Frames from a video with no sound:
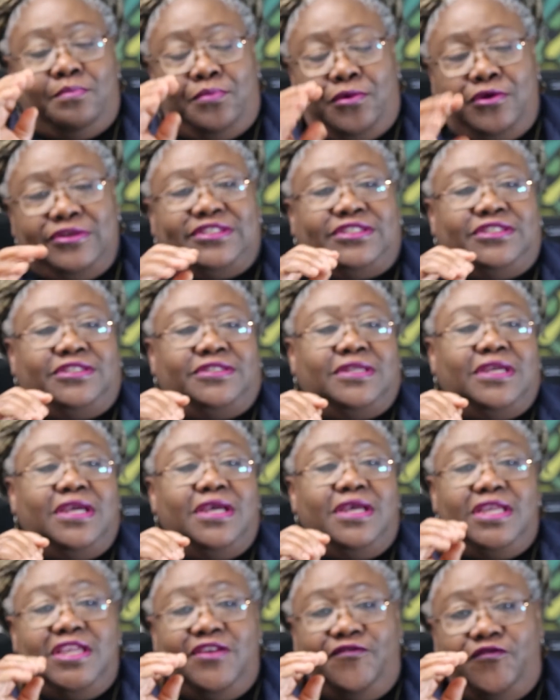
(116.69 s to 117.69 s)
button
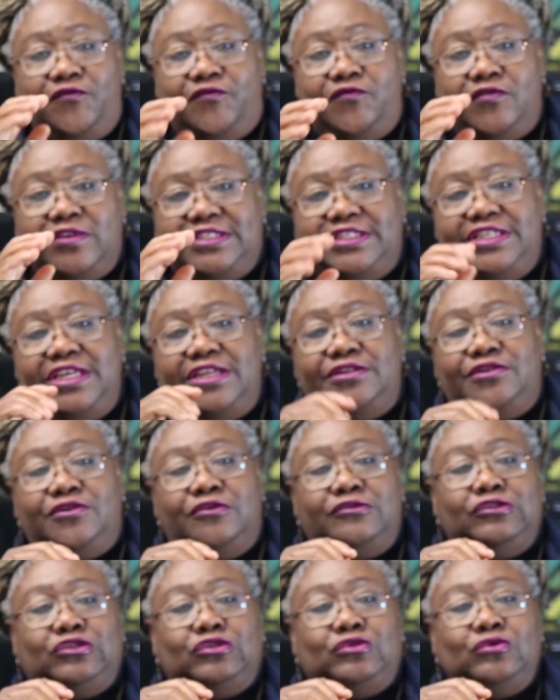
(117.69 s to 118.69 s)
if you've not yet
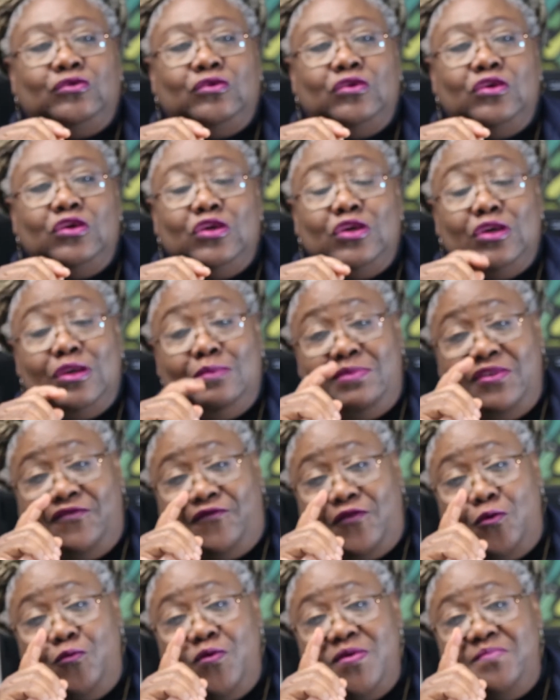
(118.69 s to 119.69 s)
done so
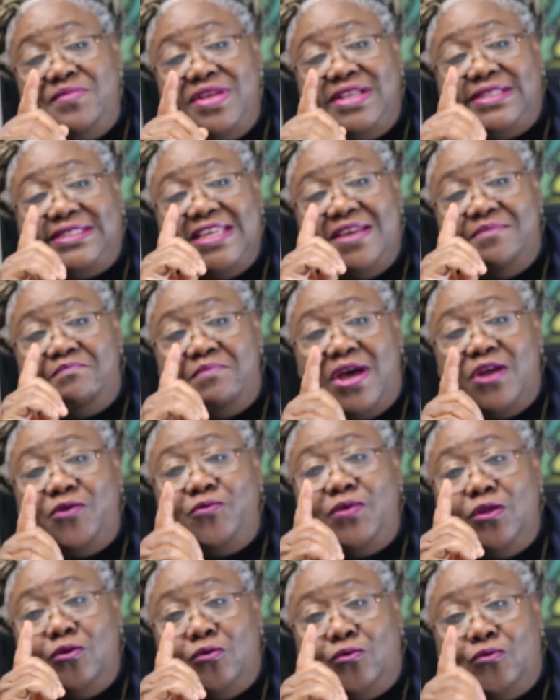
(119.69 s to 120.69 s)
before we meet
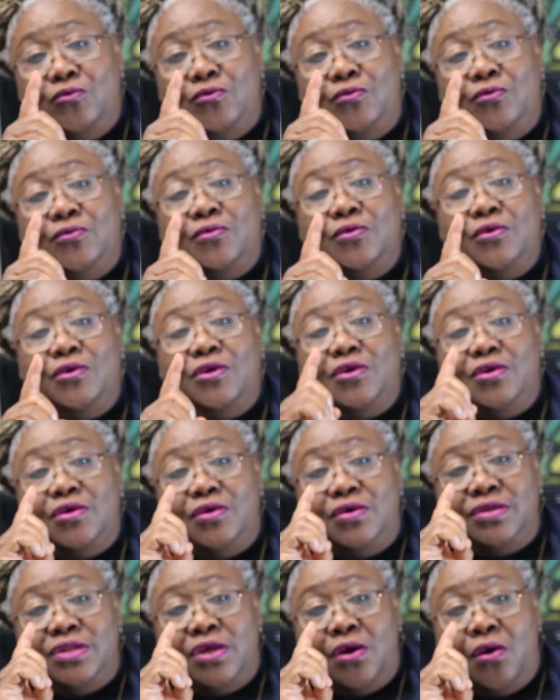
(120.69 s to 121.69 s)
Emmanuel Kulu,
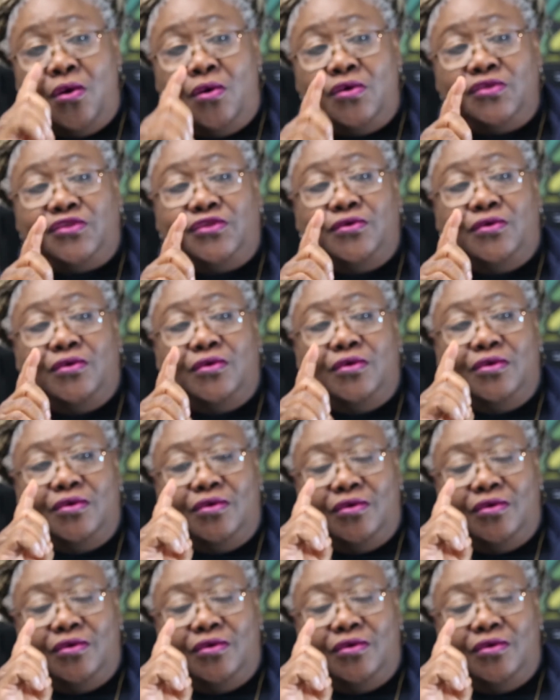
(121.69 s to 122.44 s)
the author